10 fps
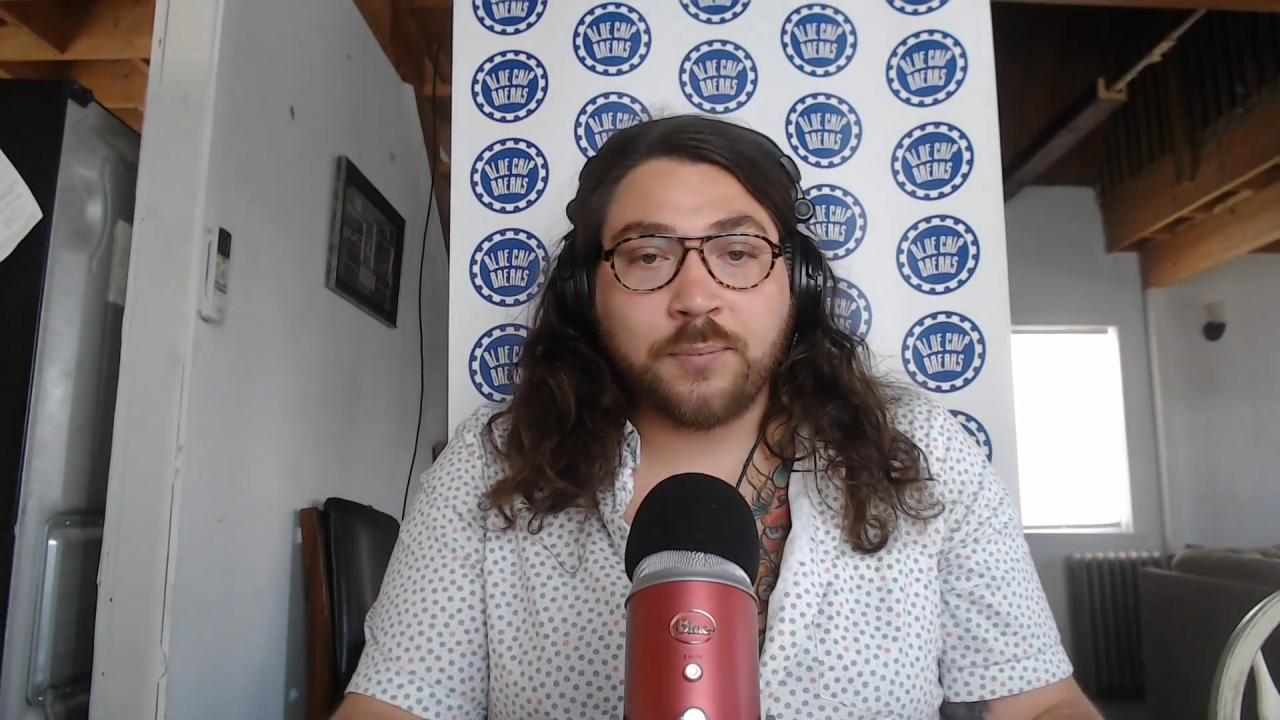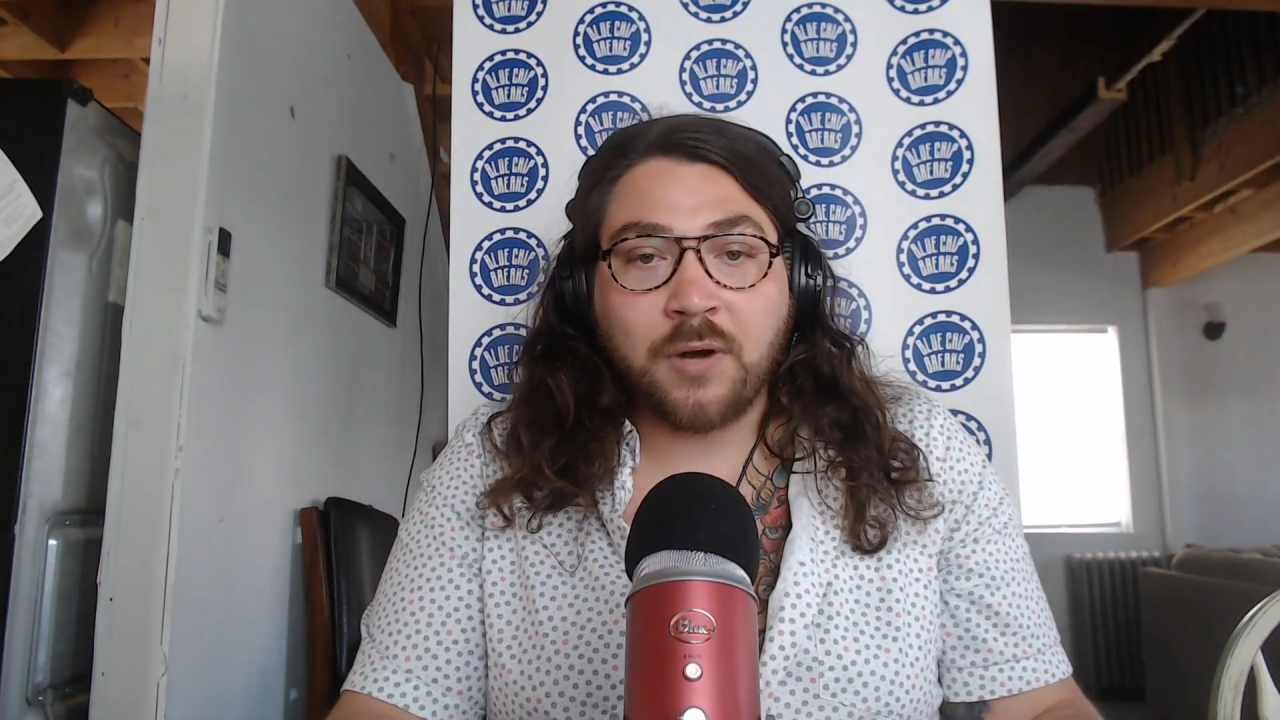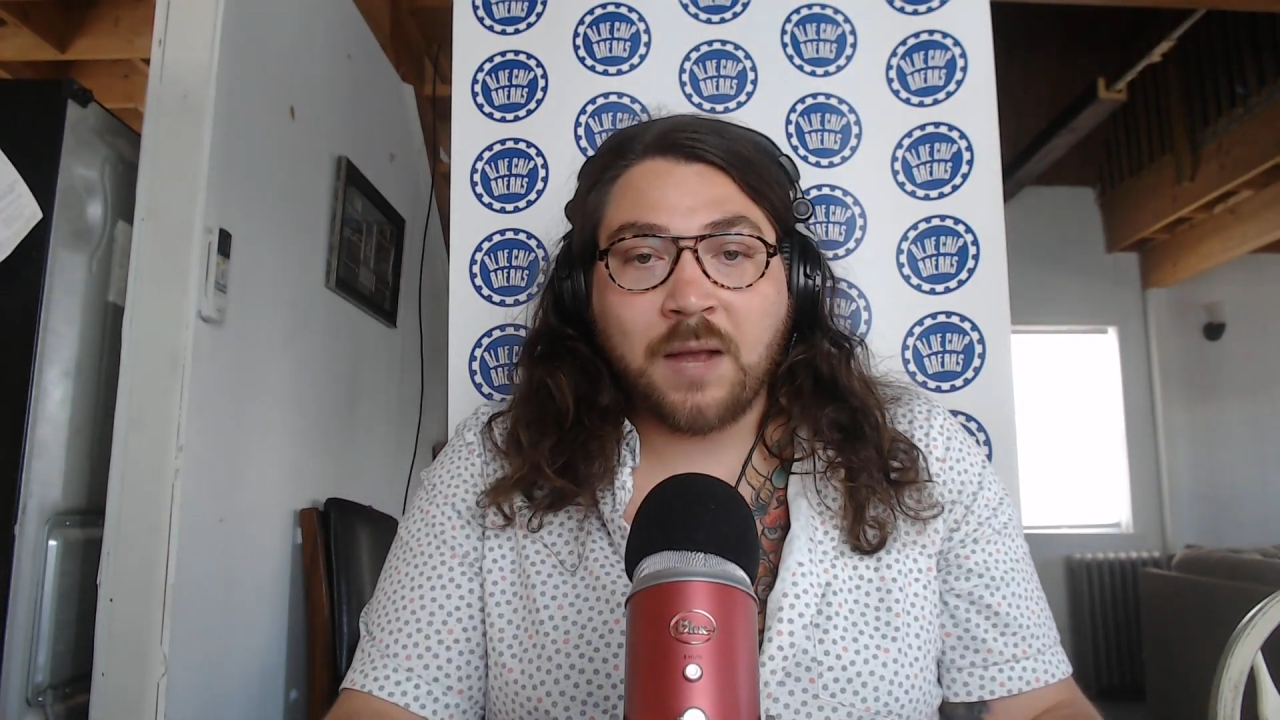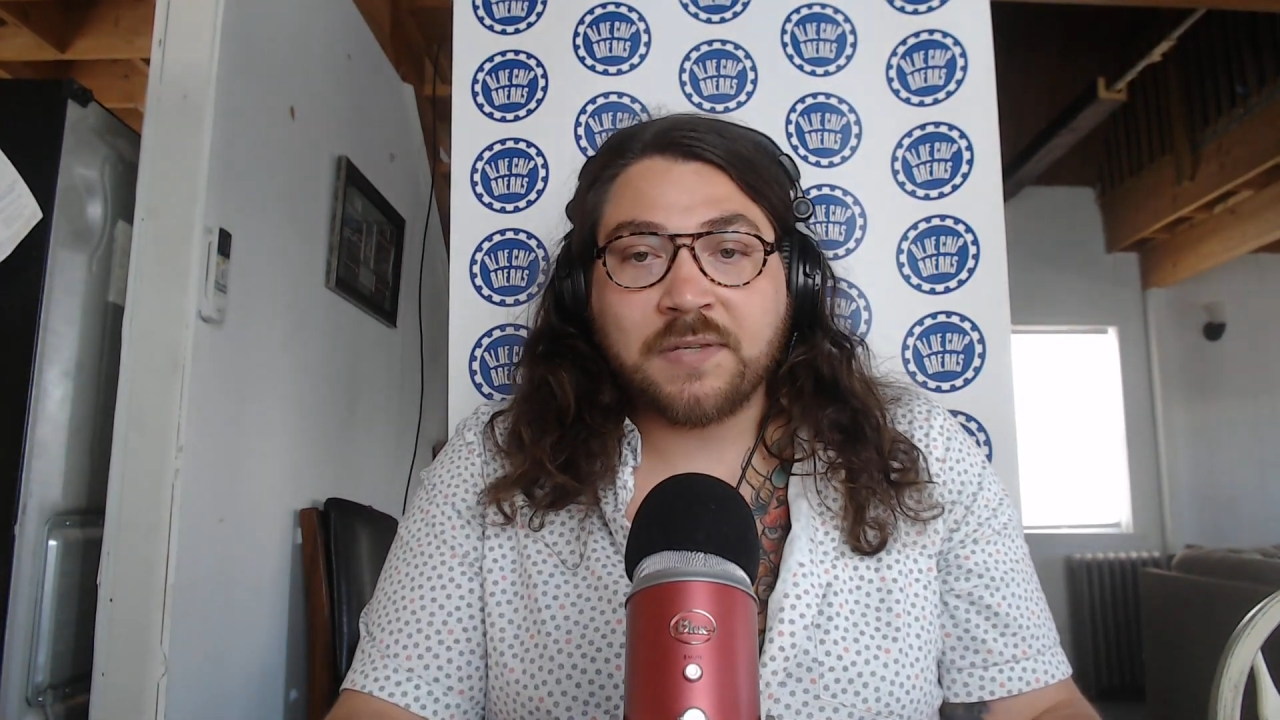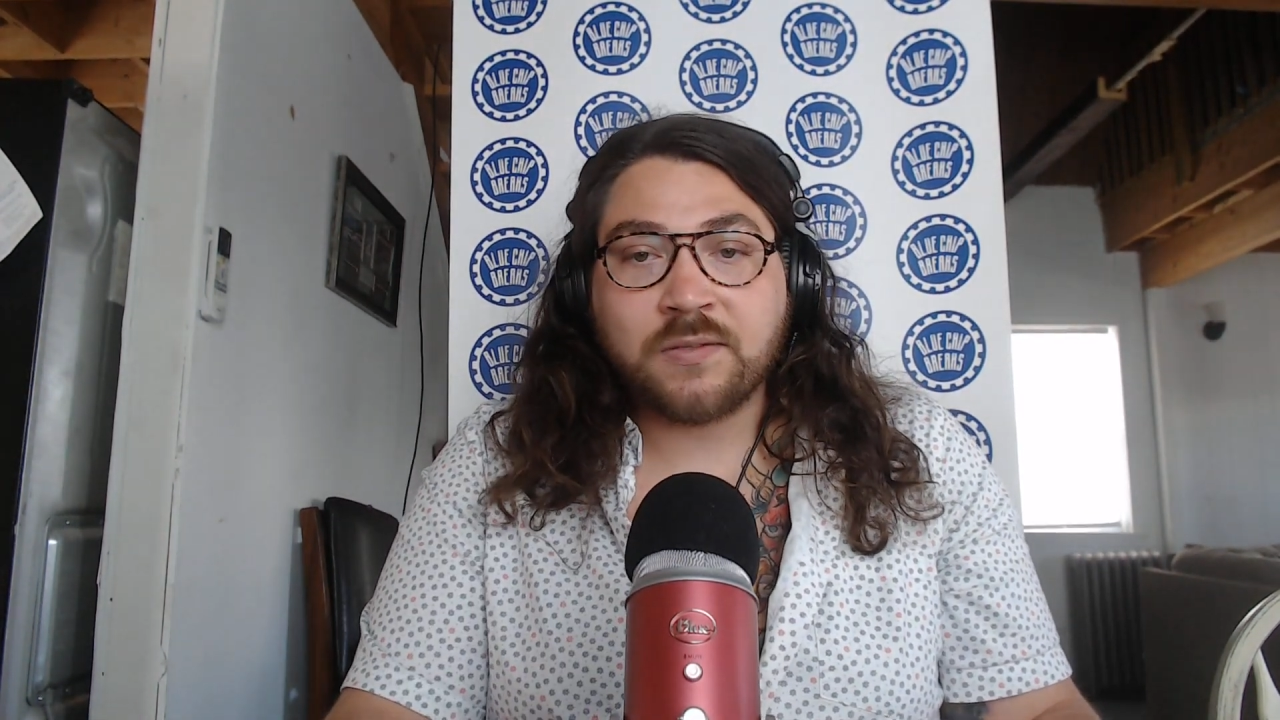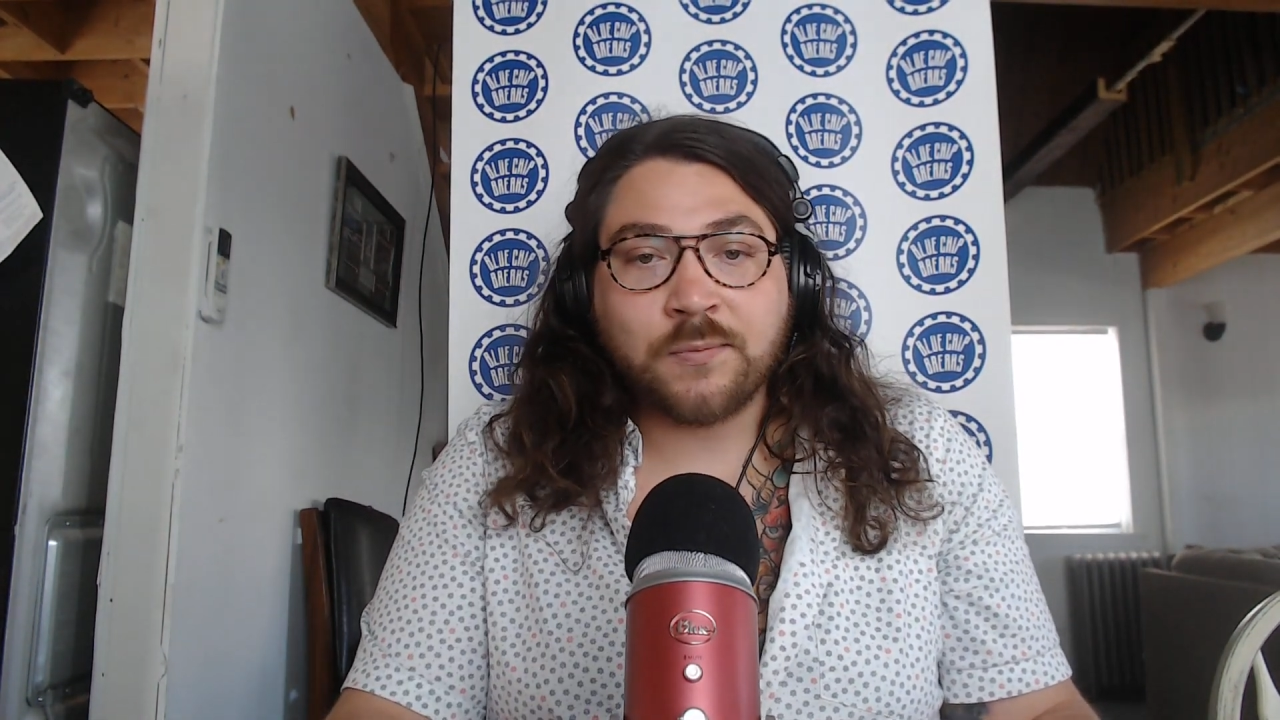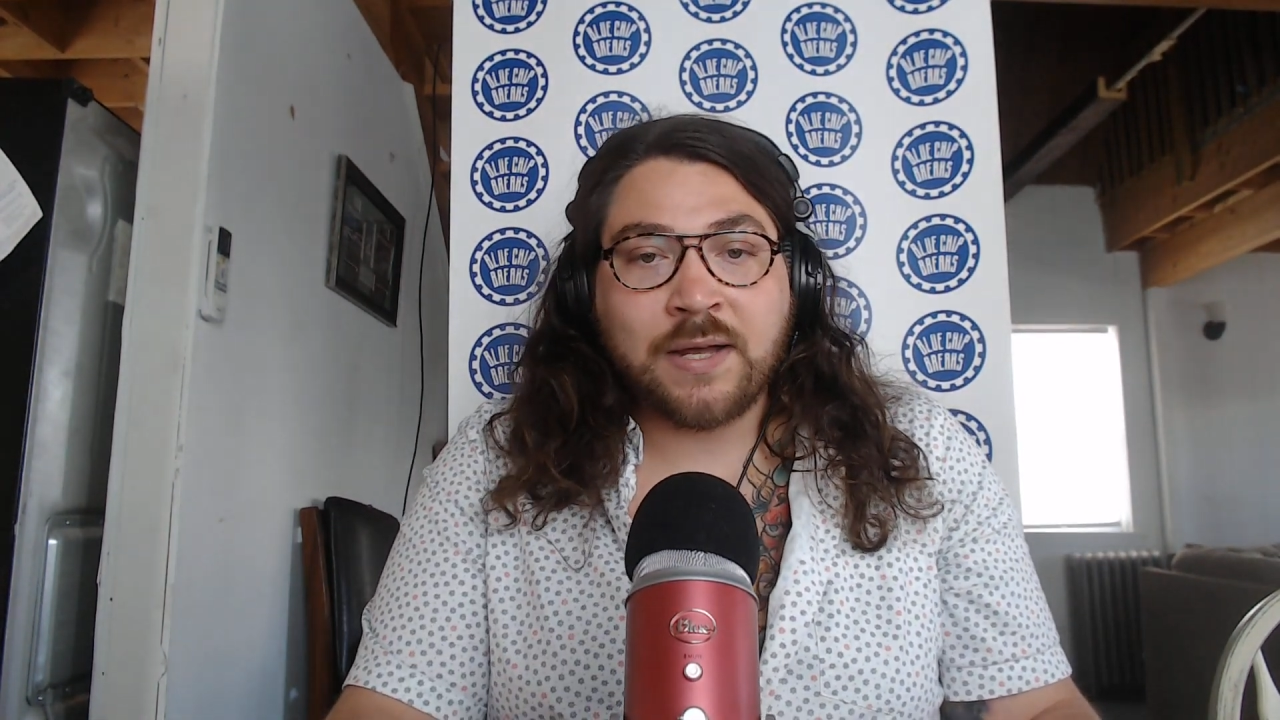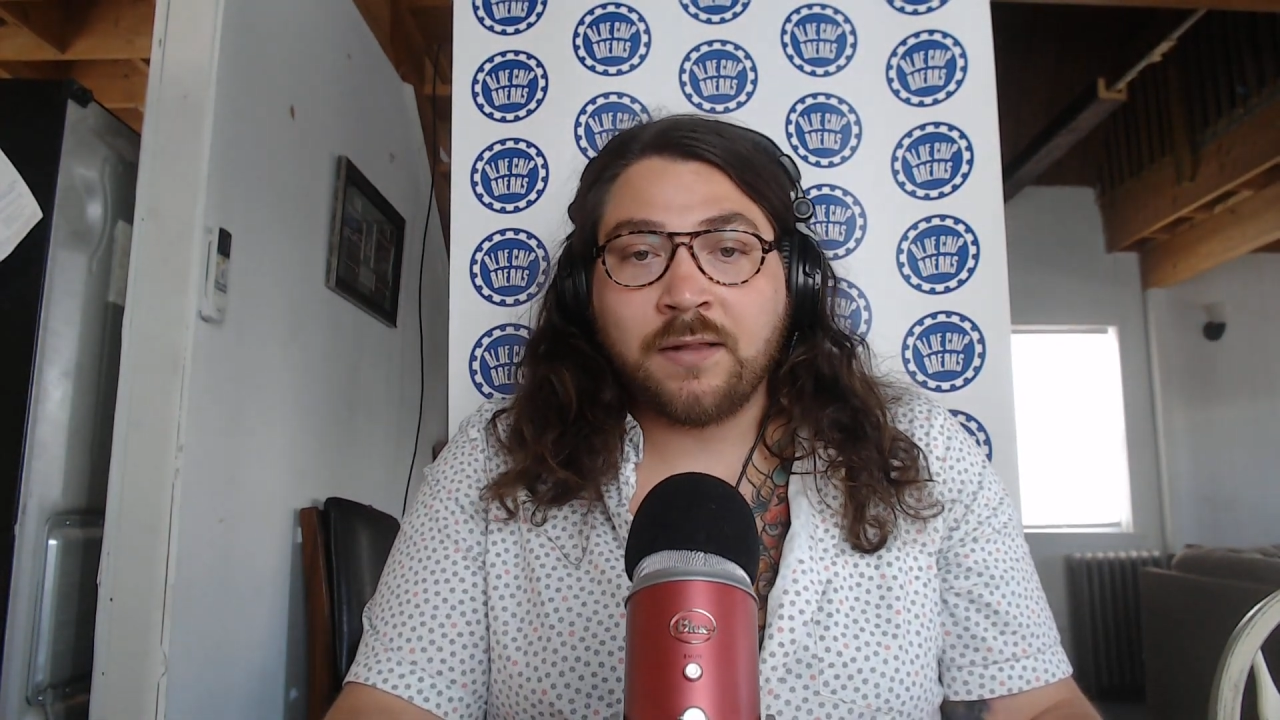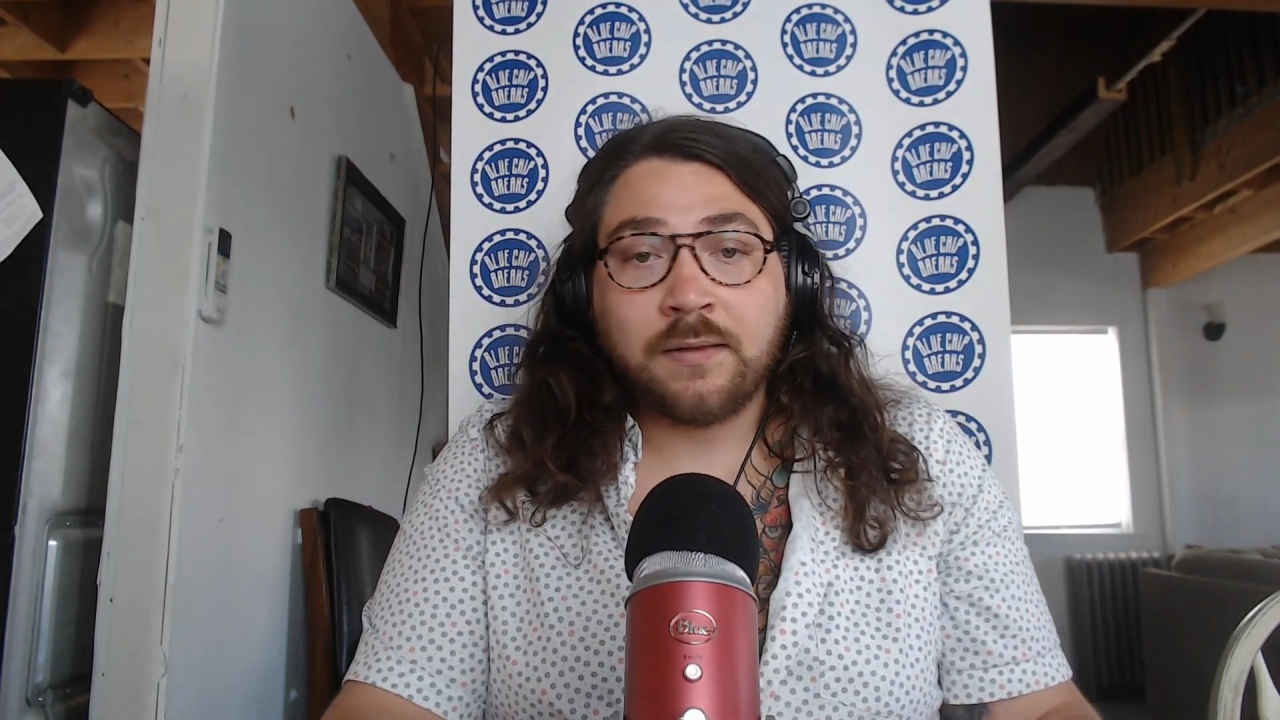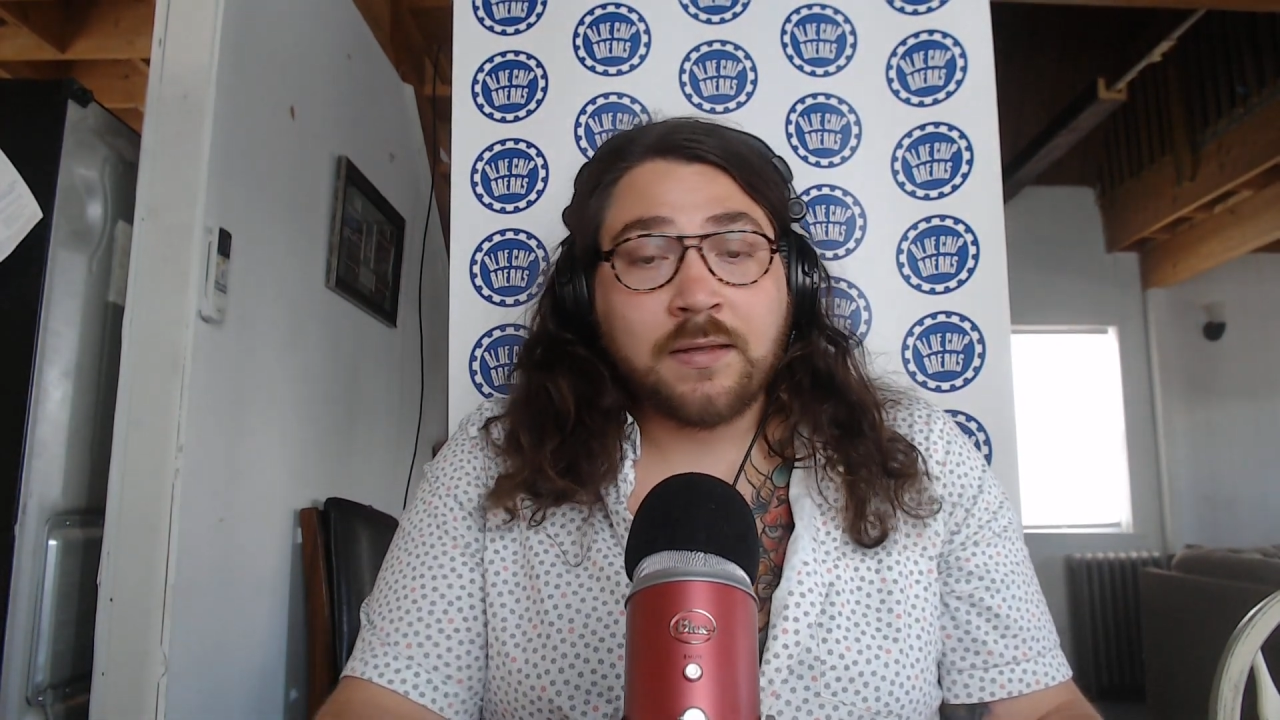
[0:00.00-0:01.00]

props as well.